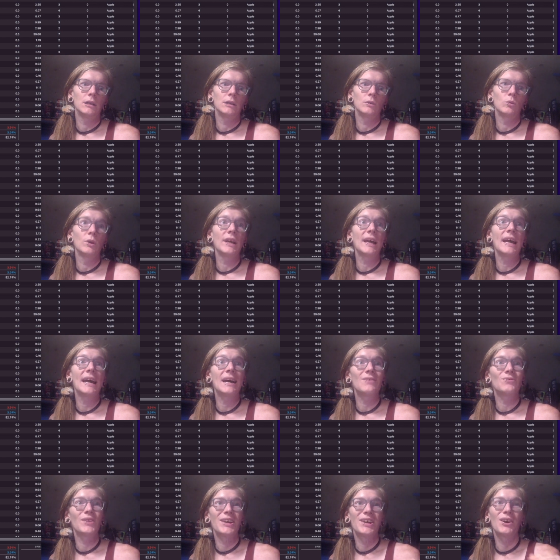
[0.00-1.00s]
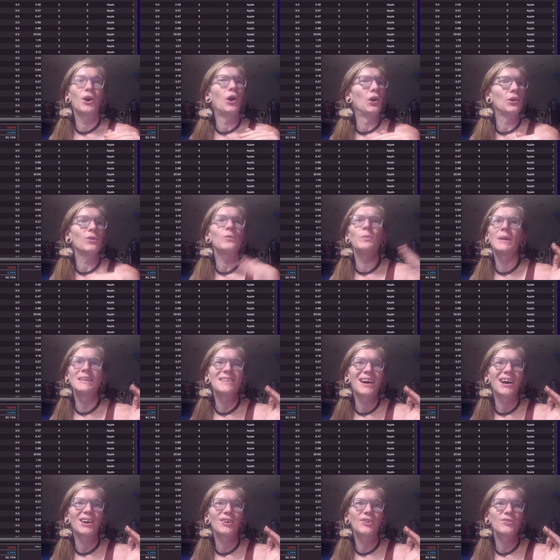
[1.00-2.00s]
when I have like all of my
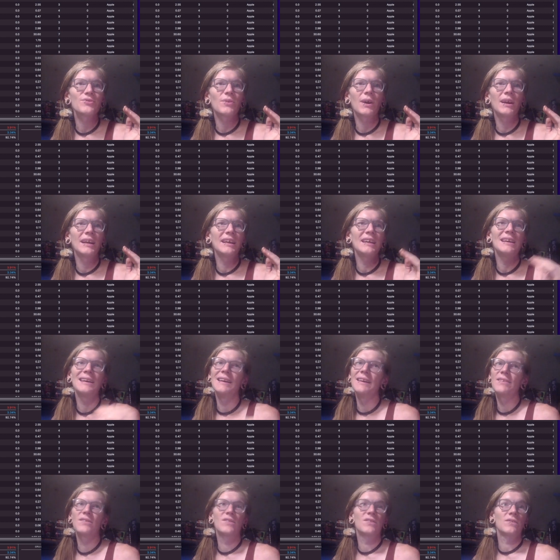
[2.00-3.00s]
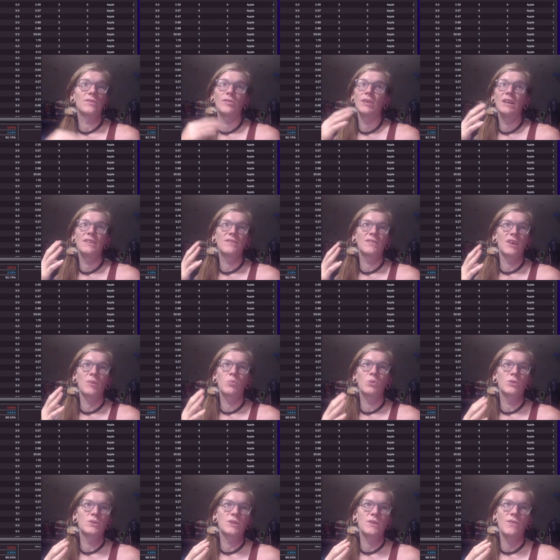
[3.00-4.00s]
Dockers running, it's
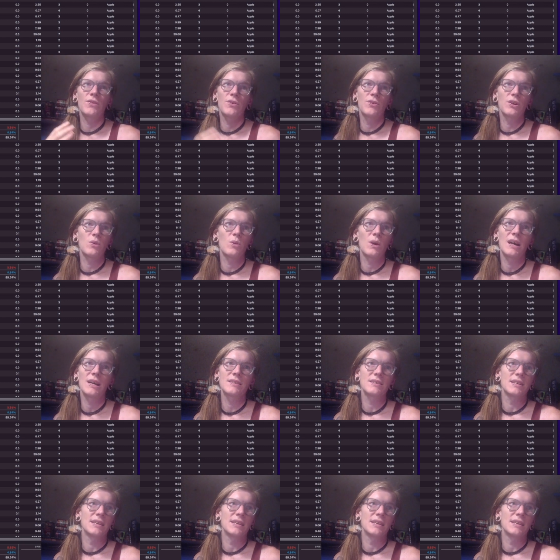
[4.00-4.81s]
upwards of 30 watts.